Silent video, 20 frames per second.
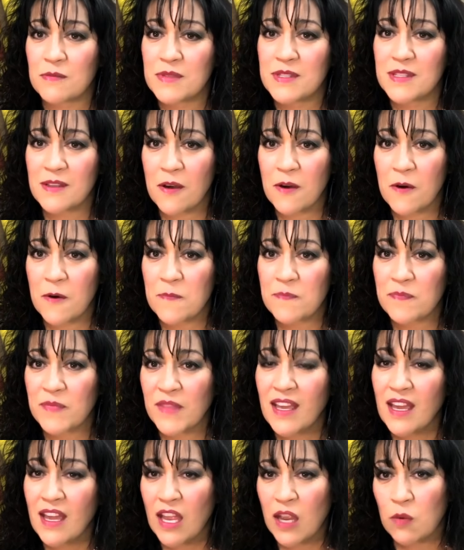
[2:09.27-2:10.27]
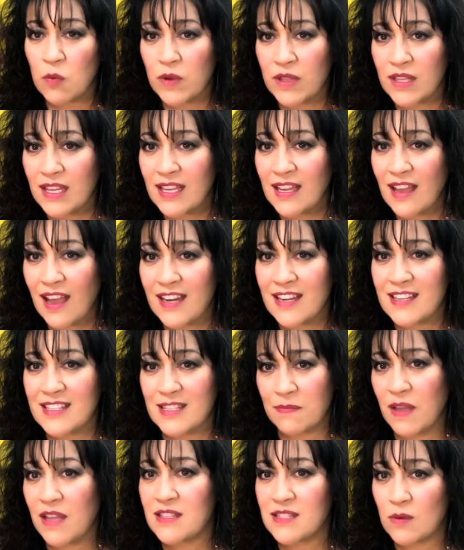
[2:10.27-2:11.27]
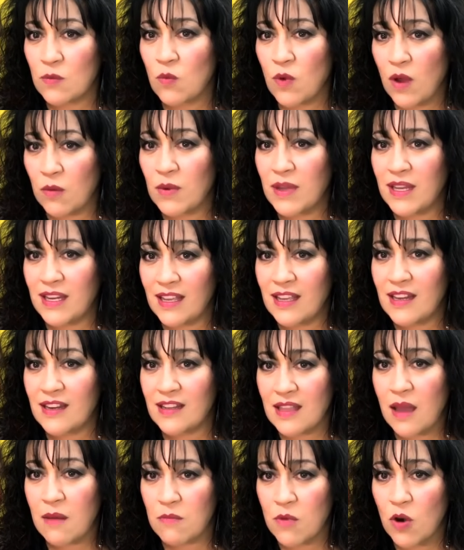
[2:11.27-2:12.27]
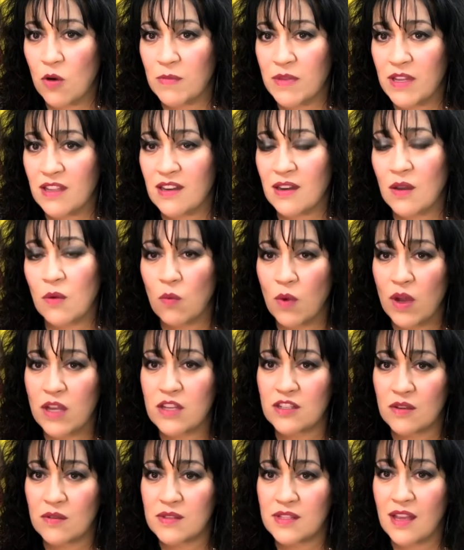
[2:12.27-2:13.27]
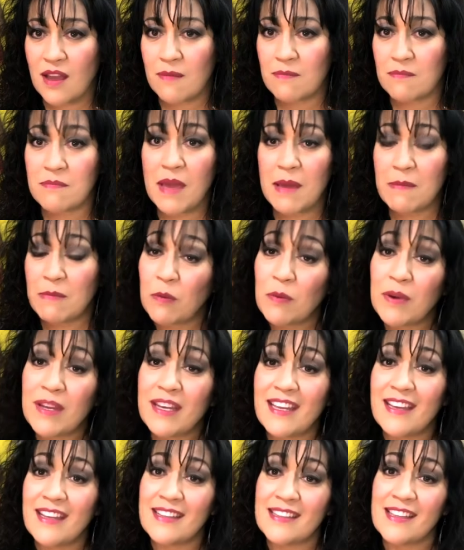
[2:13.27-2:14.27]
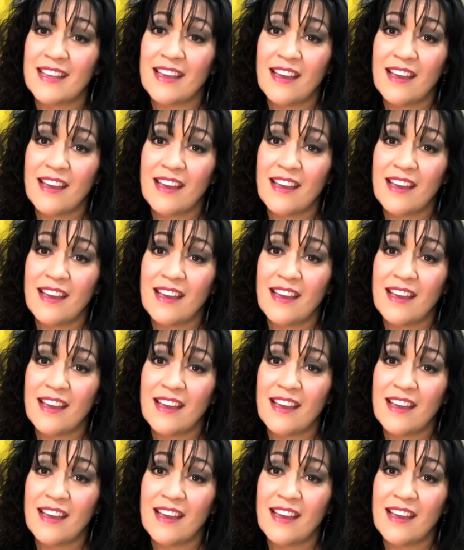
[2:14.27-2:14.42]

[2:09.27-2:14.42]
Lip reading: So it really kind of depends on what we need in that moment and what shows up. Maybe we need